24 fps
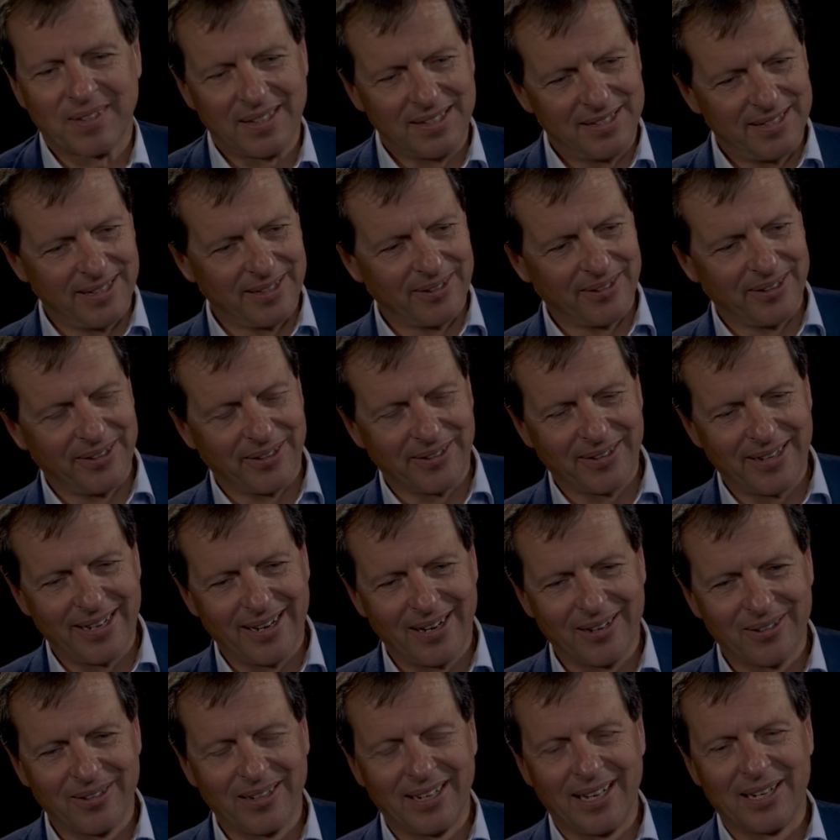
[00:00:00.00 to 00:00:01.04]
dinner here in
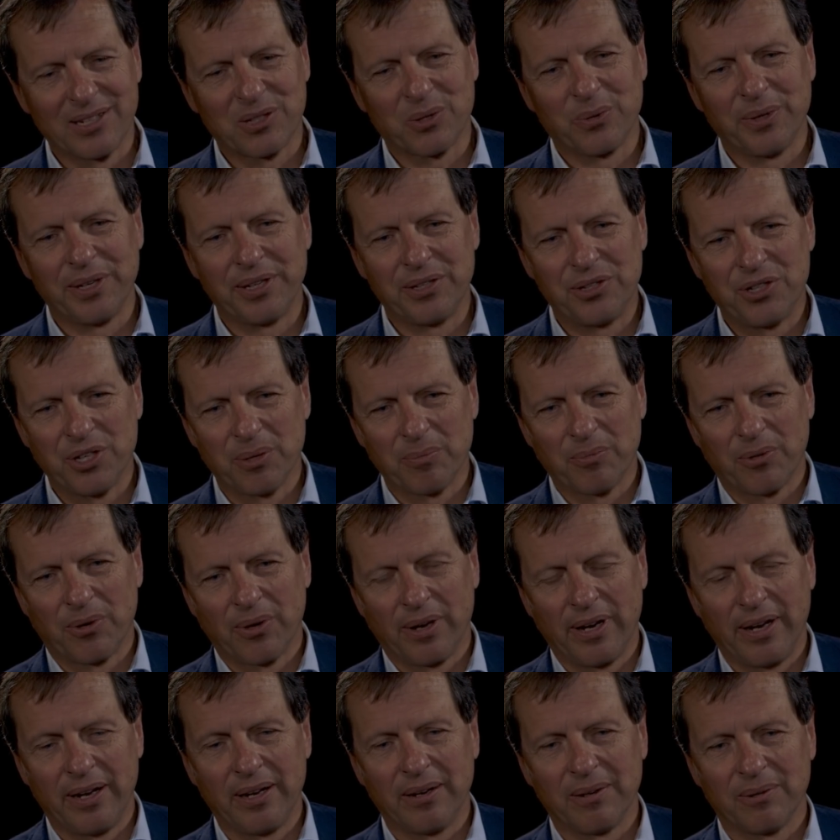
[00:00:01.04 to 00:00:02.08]
Calgary last week. Jim
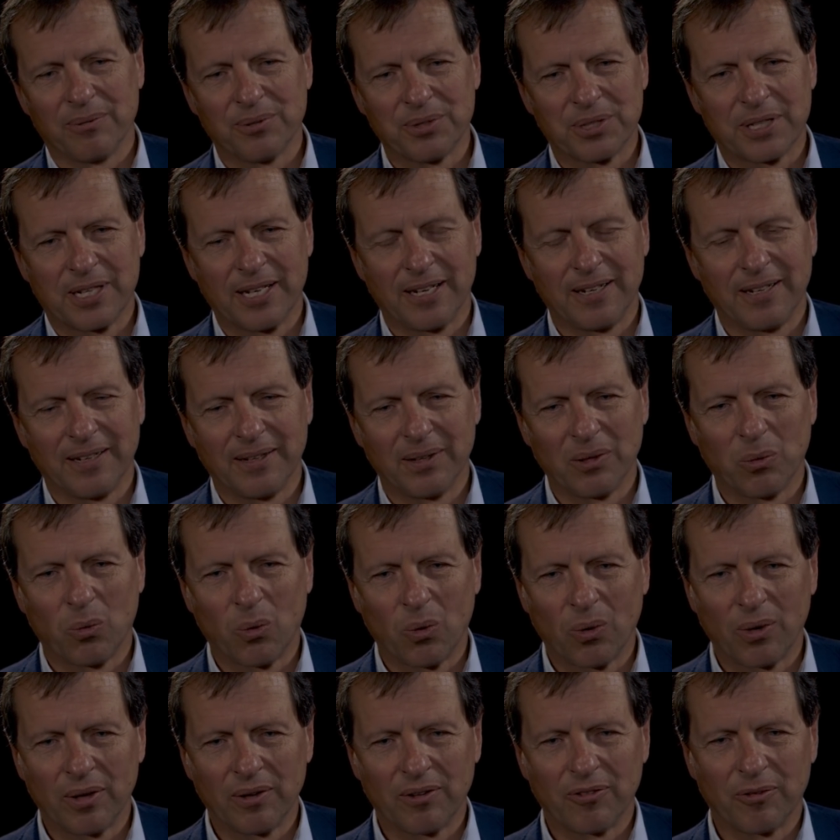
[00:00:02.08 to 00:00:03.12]
Gray was getting an
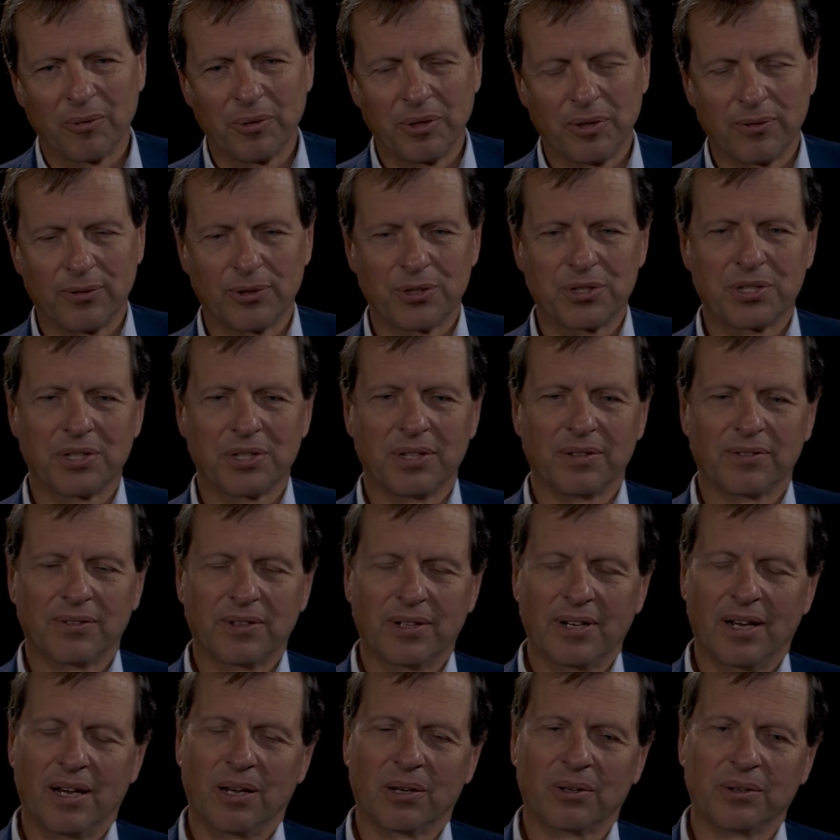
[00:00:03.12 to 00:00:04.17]
award from the University of
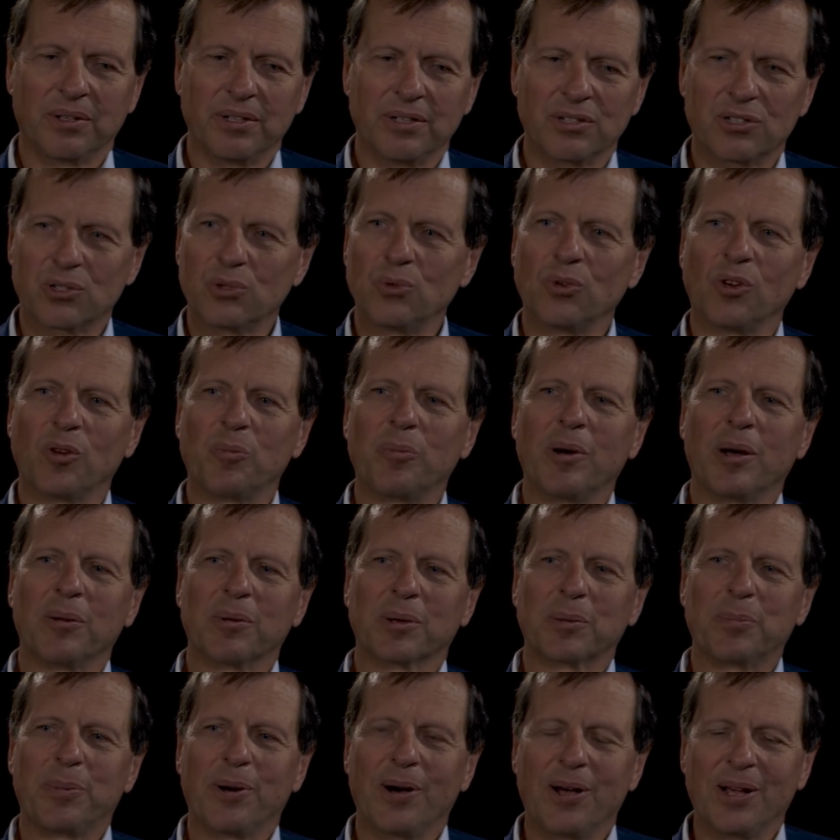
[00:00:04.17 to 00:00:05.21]
Calgary School of
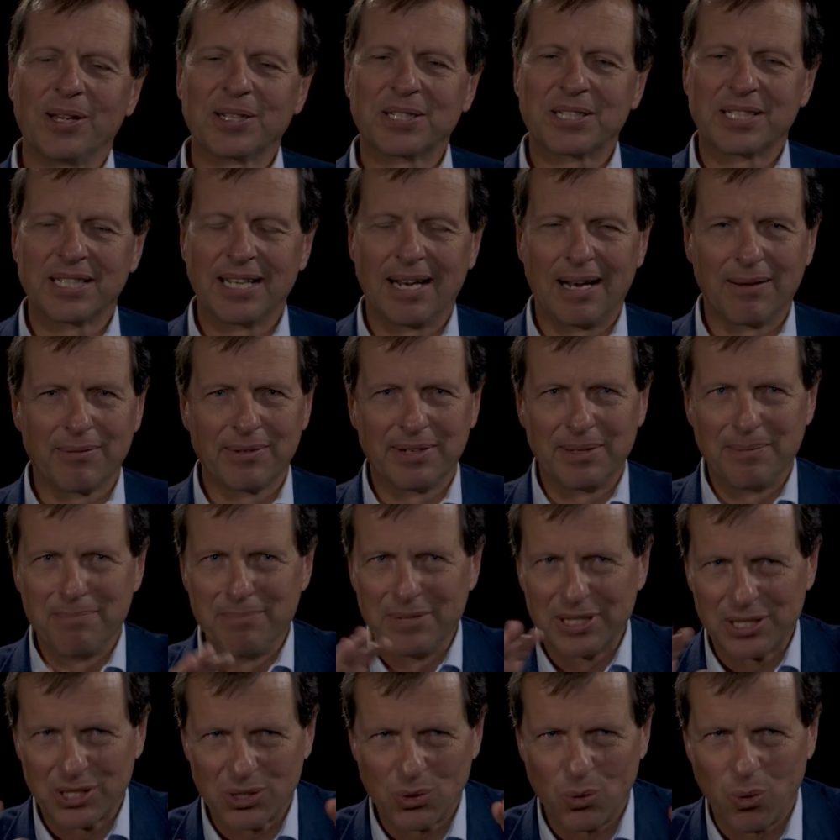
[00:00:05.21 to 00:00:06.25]
Public Policy, and I'm going to
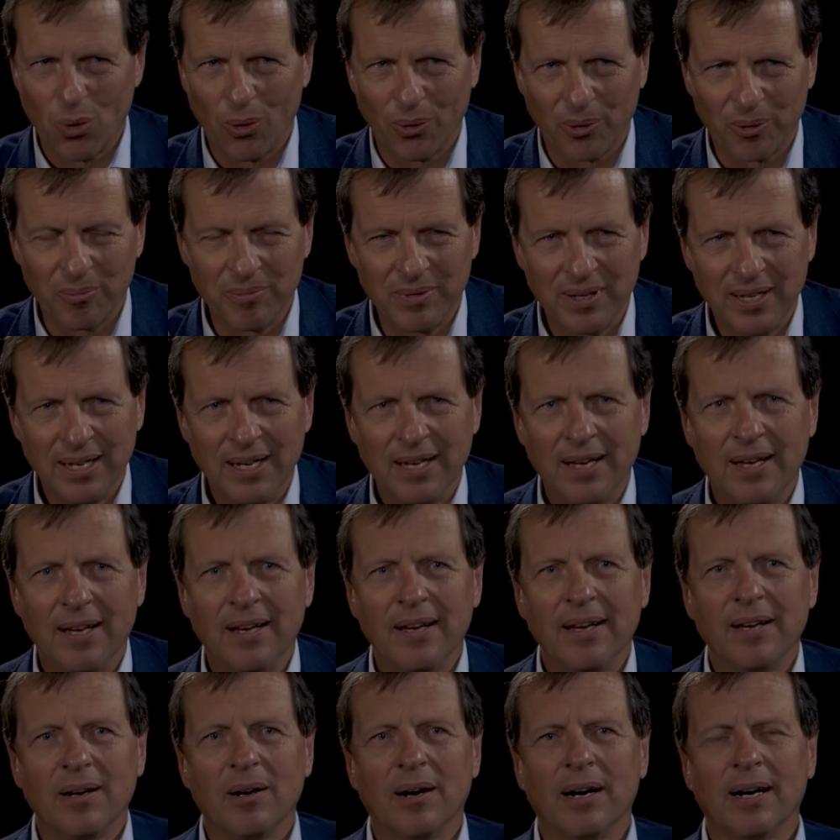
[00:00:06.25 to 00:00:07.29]
misquote him,
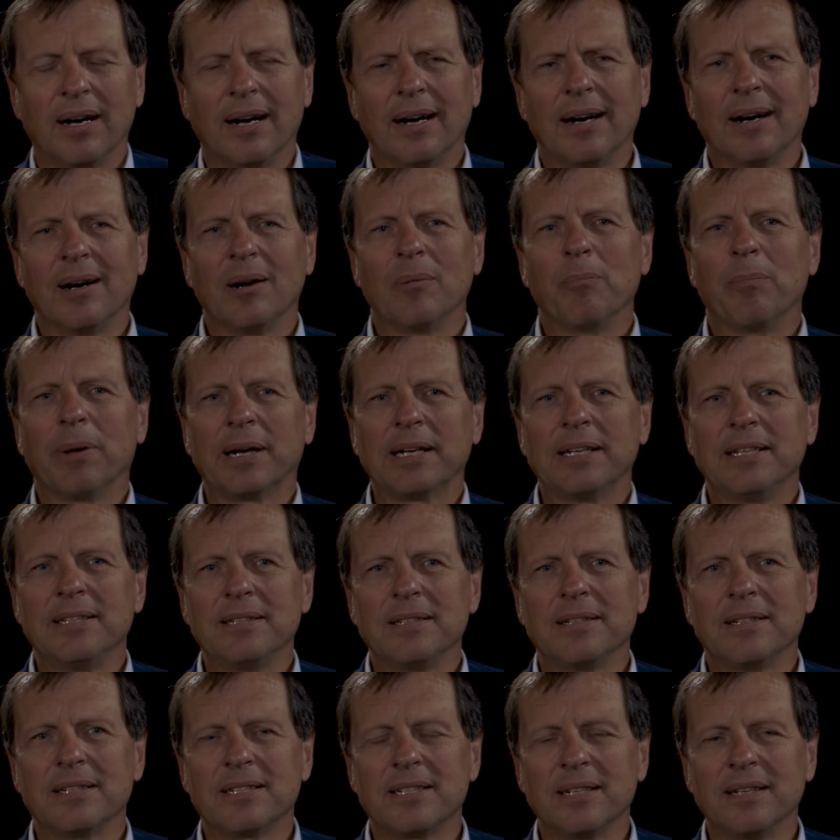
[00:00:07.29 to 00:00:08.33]
but
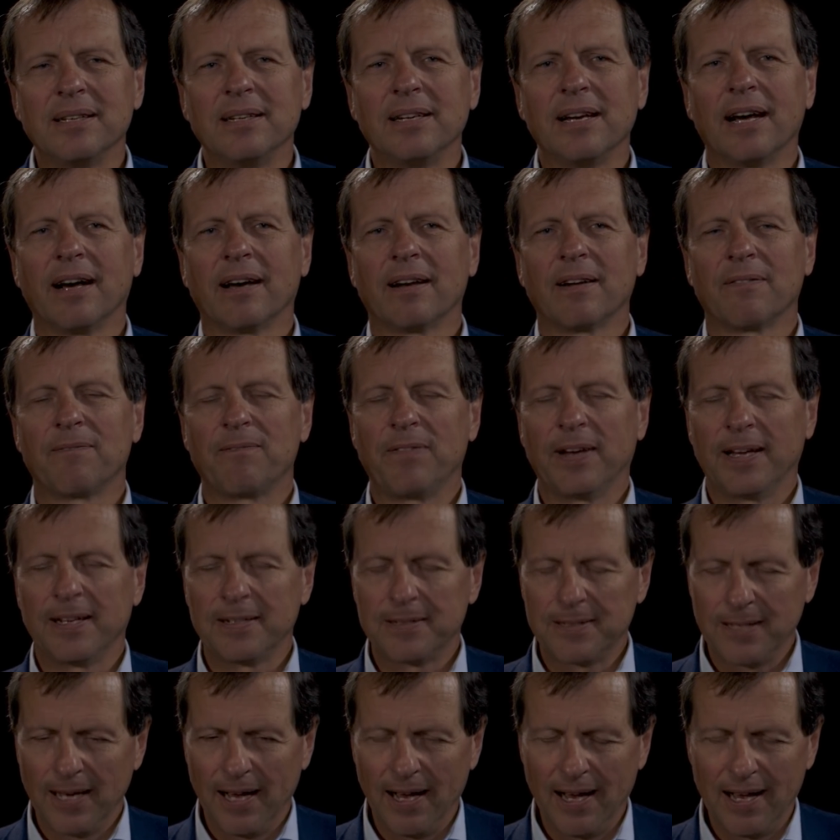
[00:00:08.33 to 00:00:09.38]
he had a
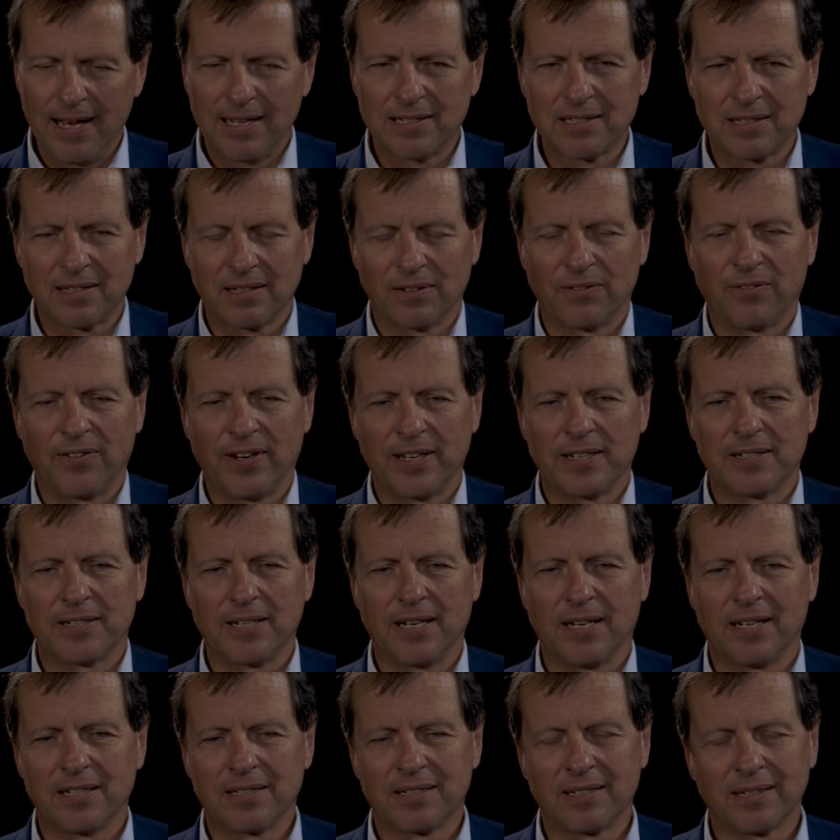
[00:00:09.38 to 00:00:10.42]
fantastic,
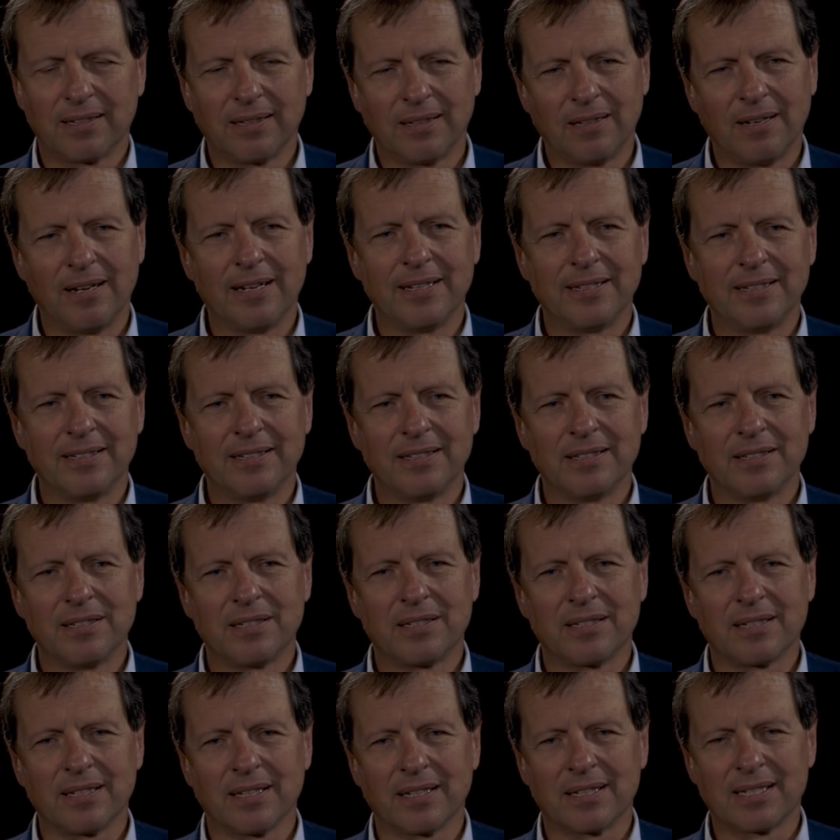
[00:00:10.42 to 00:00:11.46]
fantastic line in
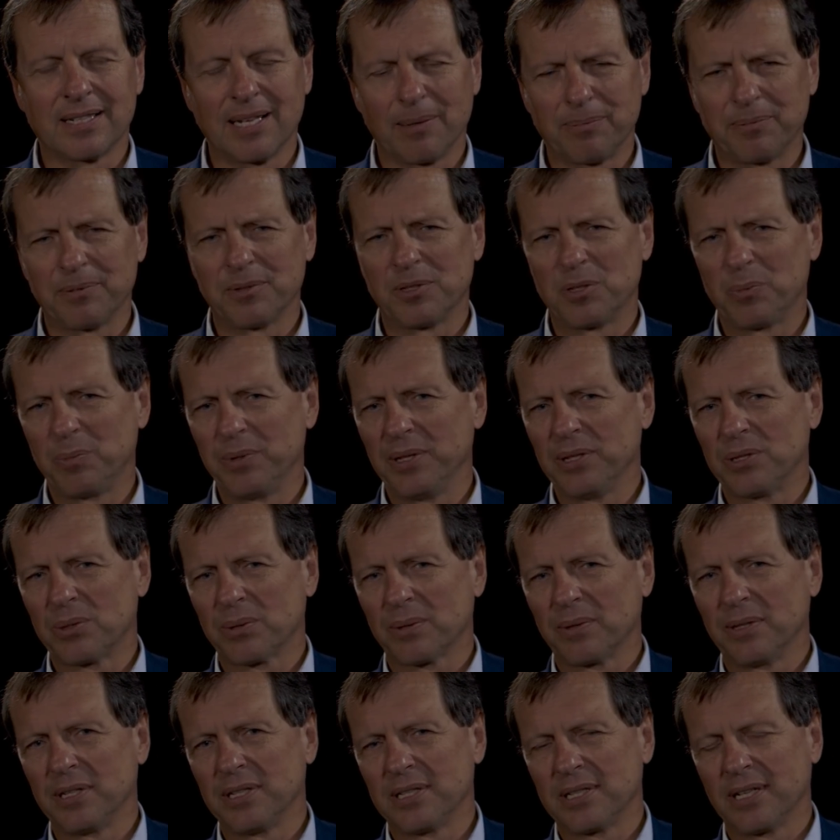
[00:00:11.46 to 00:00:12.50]
his acceptance speech
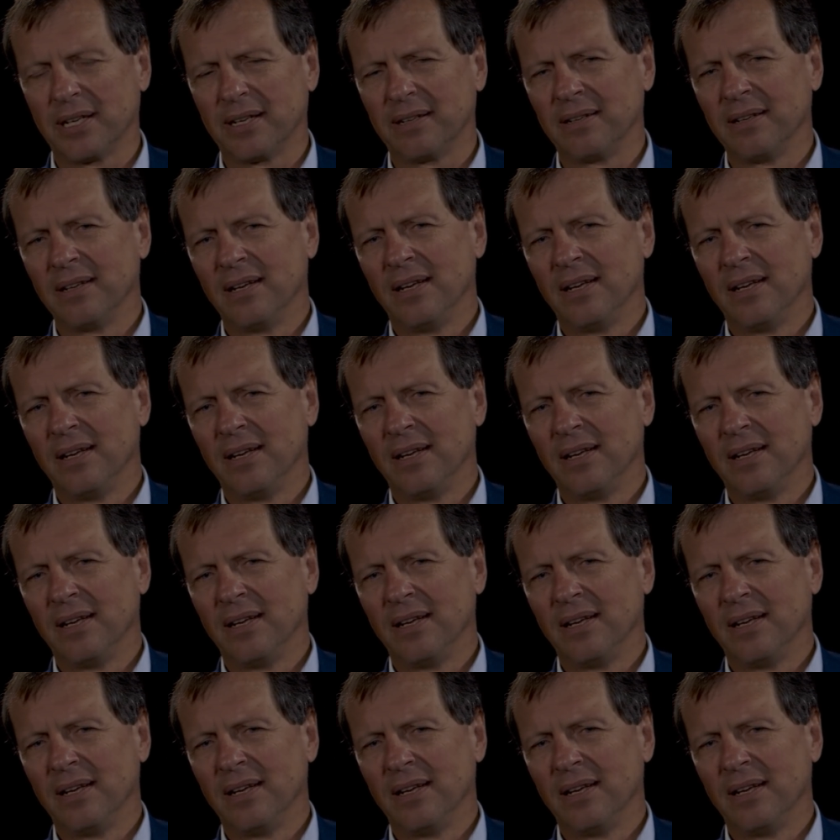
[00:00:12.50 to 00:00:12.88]
where he said,